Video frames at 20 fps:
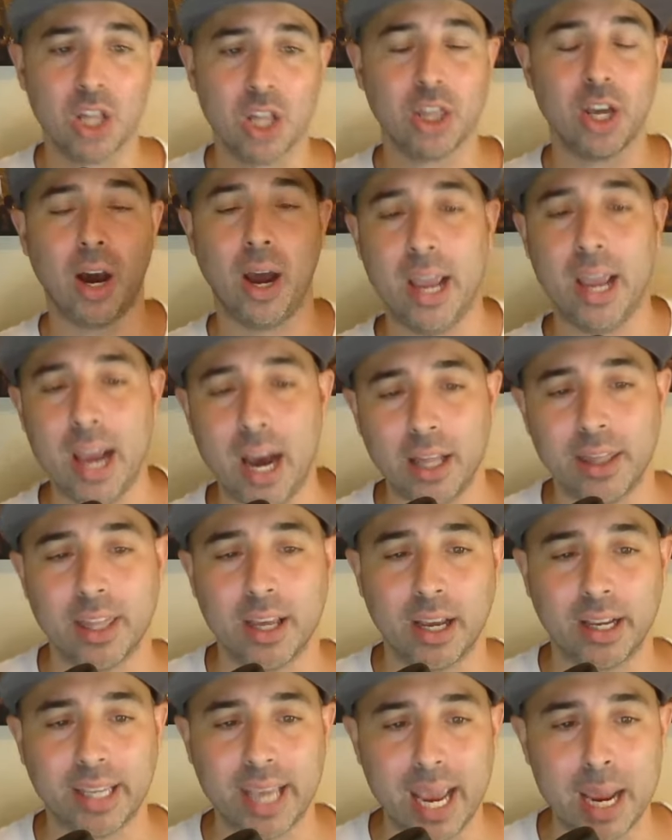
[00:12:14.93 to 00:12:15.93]

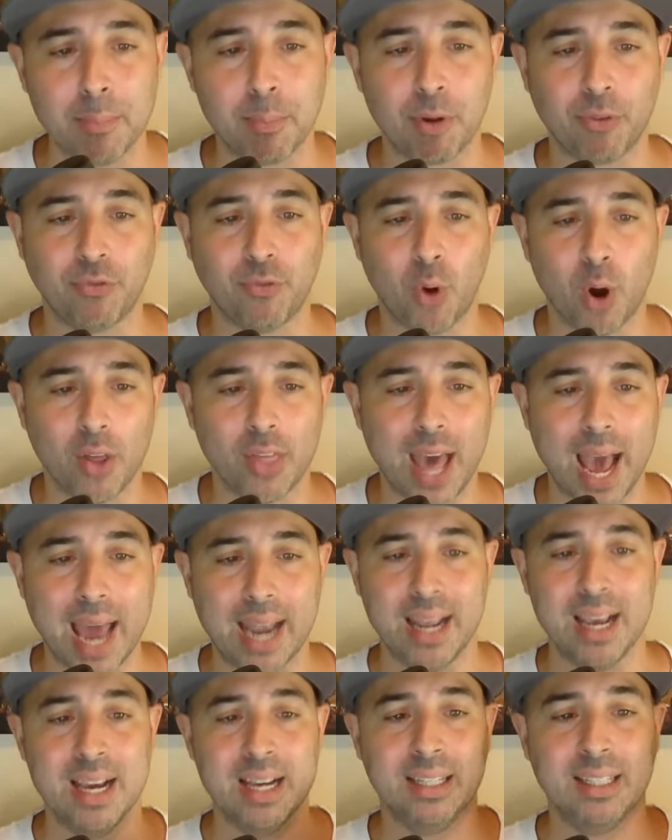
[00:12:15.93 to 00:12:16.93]
The game before
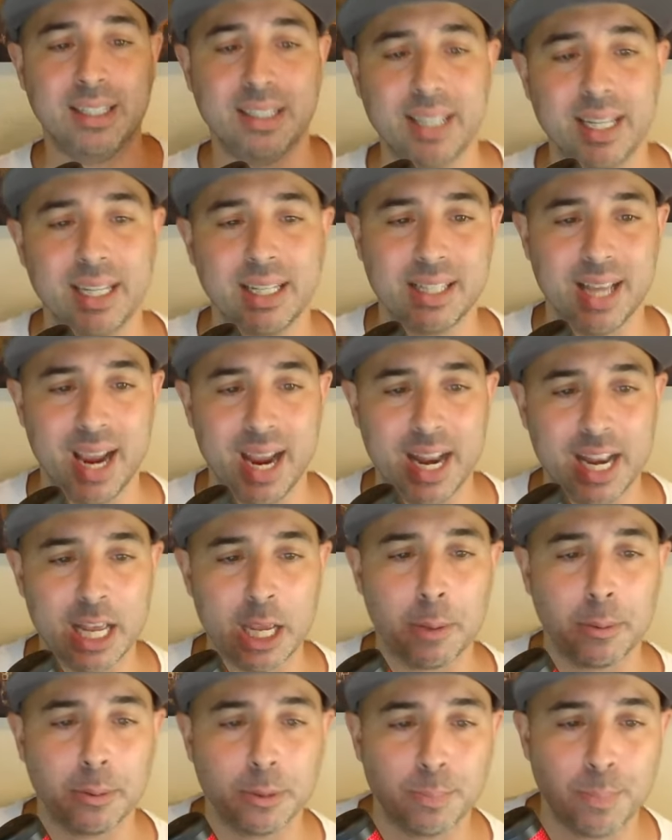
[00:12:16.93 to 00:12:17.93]
that, six
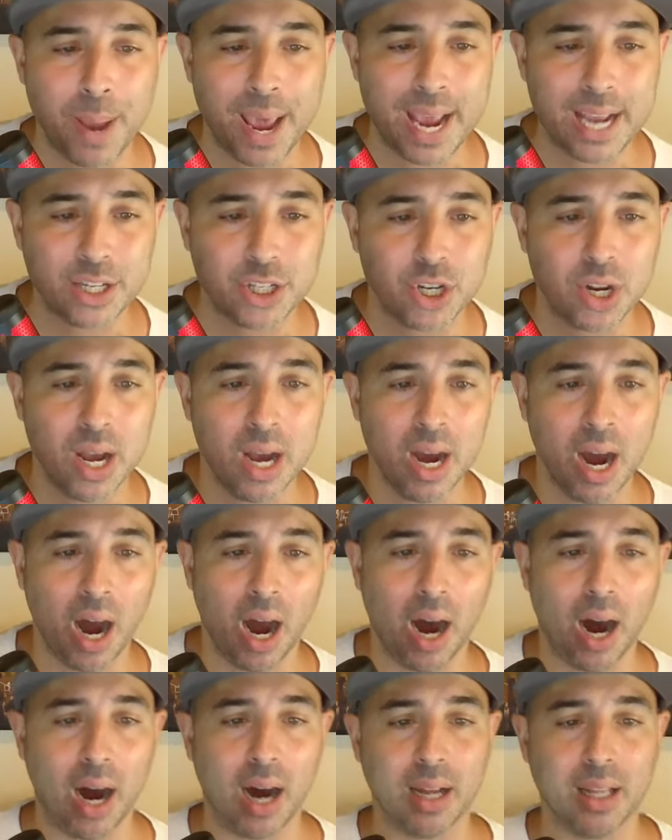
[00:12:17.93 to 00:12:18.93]
innings pitched,
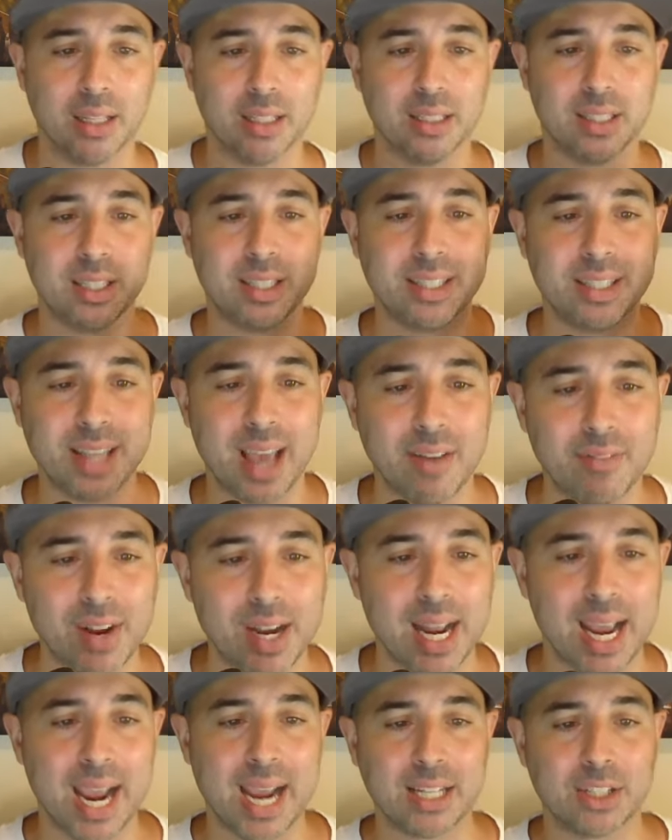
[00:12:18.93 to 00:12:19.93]

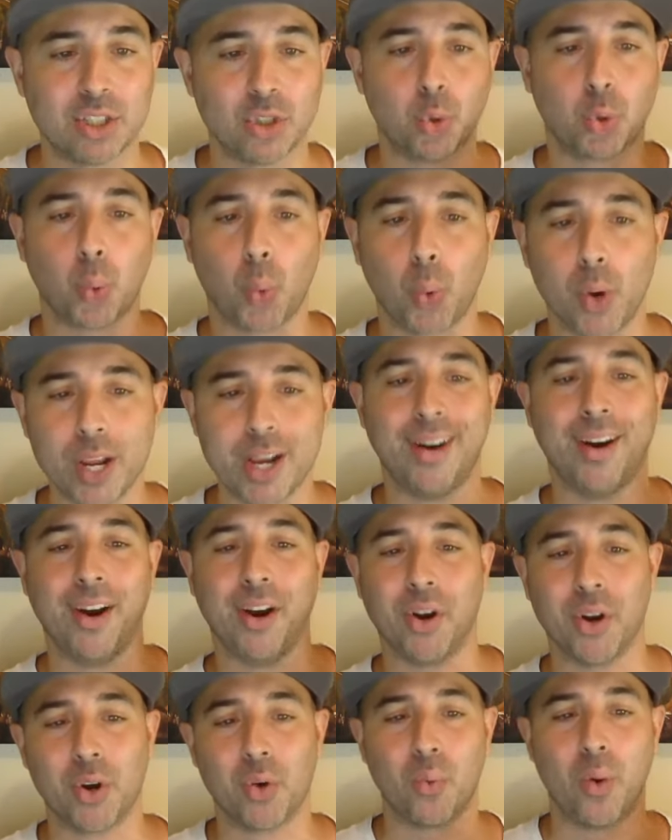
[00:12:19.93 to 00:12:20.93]
seven hits, three
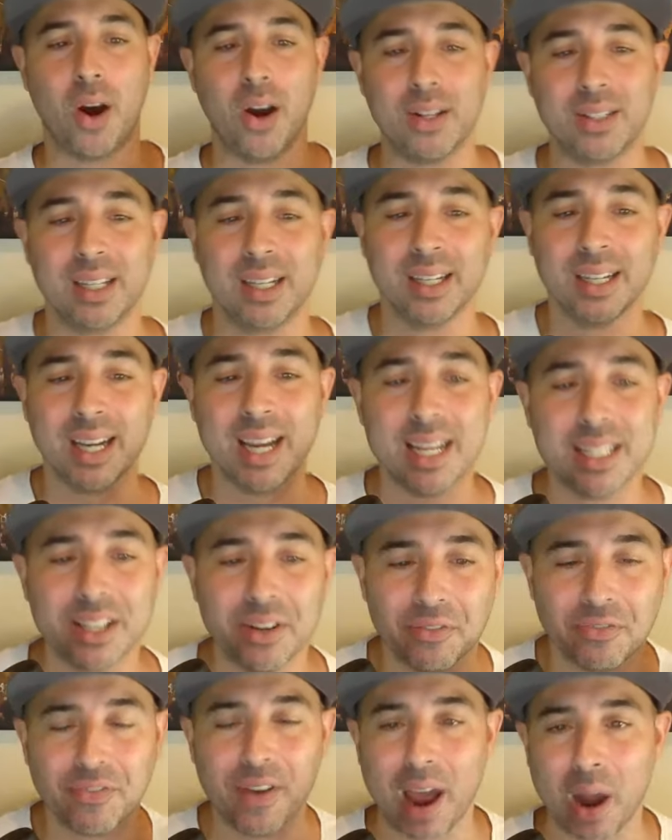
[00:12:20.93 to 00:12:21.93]
earned runs. He's
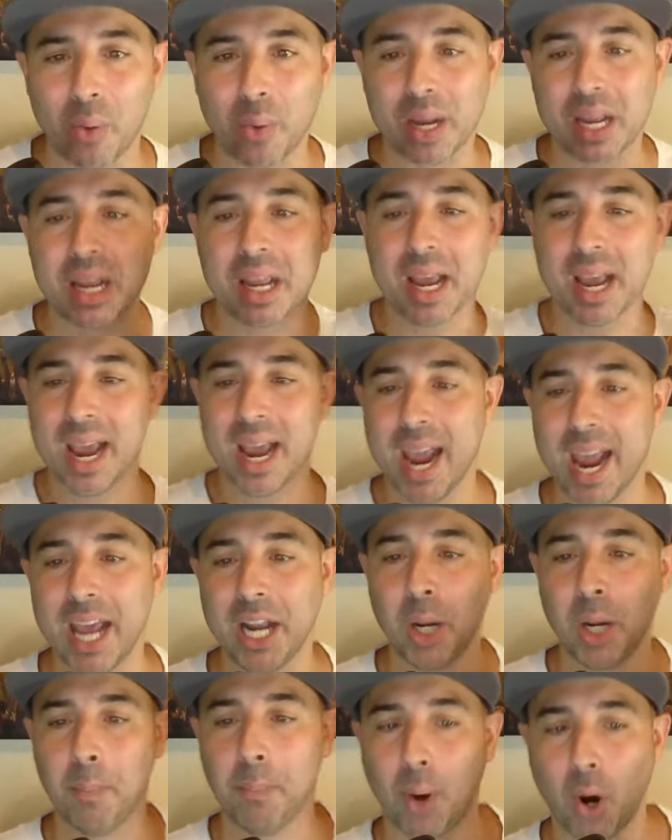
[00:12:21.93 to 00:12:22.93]
a very
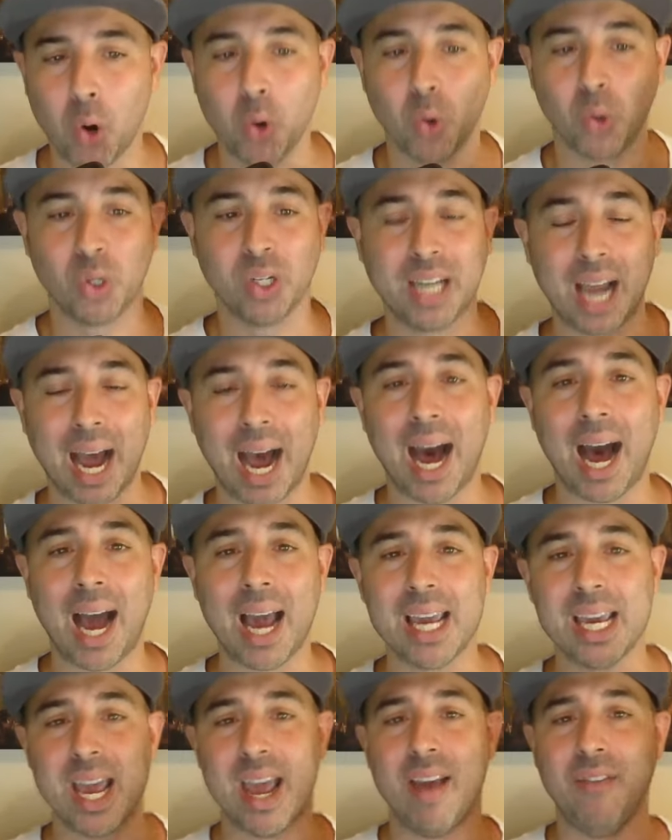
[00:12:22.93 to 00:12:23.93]
hittable
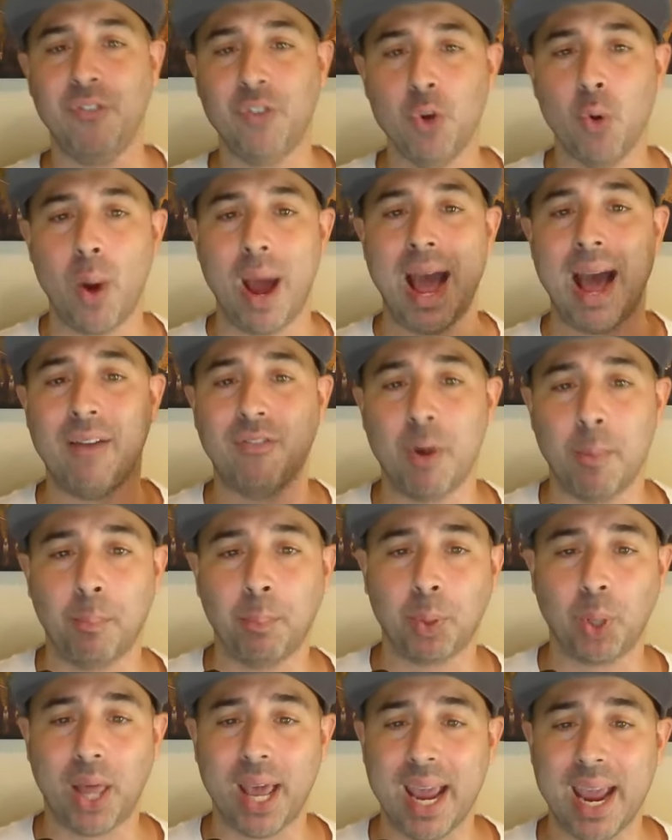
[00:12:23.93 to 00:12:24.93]
guy if you have a
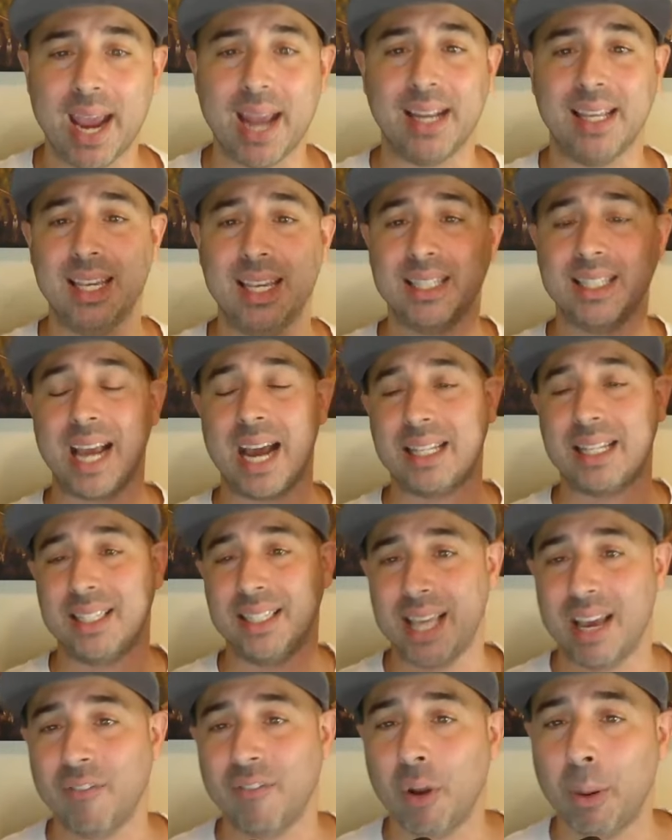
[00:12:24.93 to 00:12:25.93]
plan. He's got
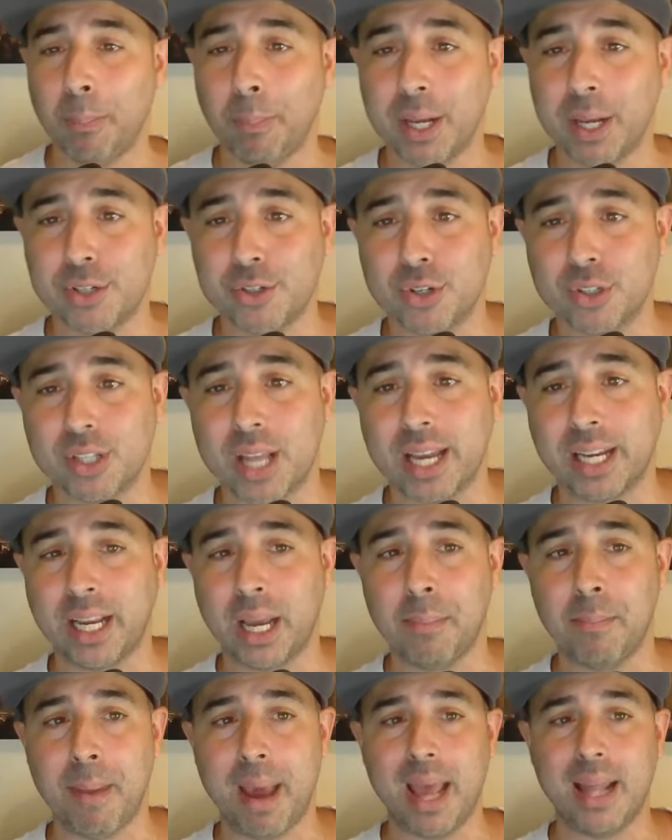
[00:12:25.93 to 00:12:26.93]
seven pitches, like
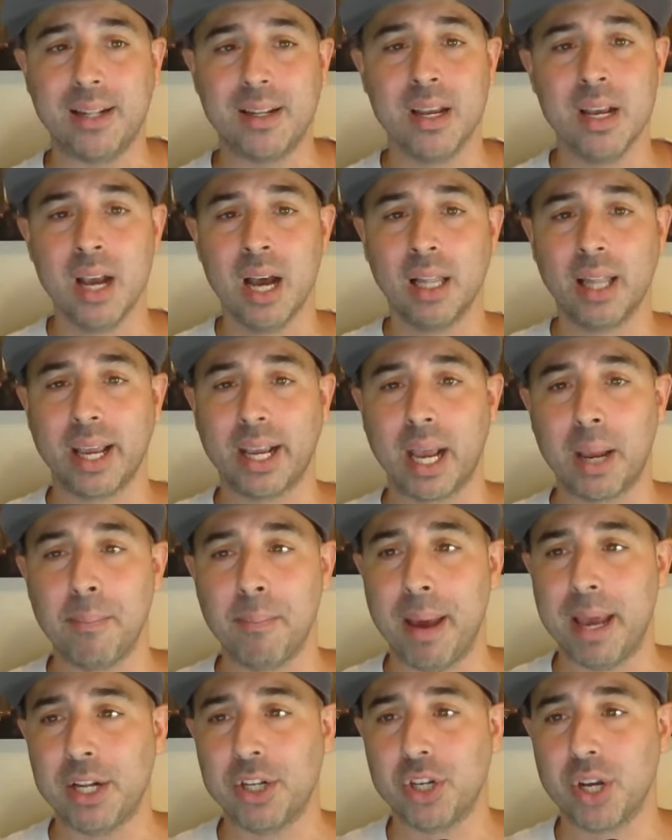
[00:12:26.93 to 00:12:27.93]
I
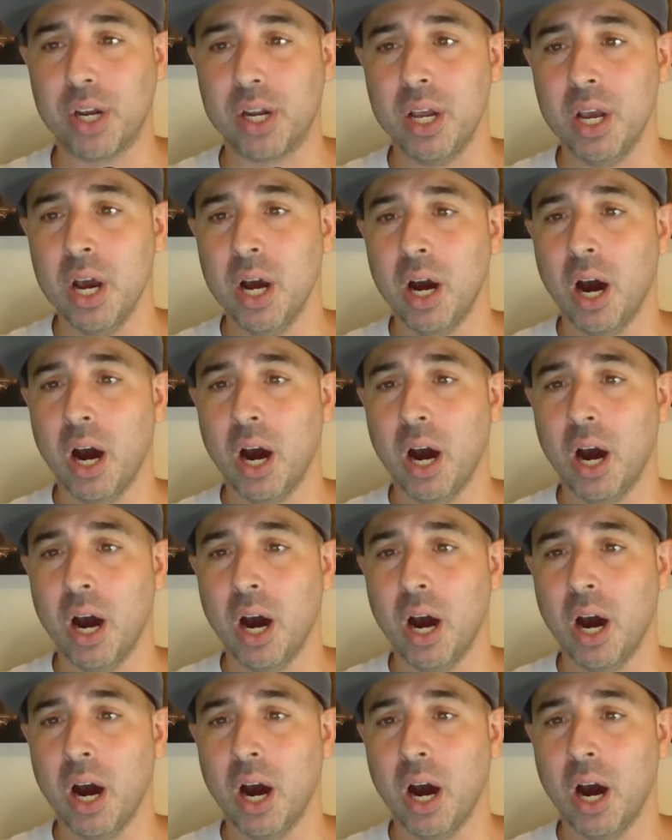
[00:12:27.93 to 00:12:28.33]
mentioned.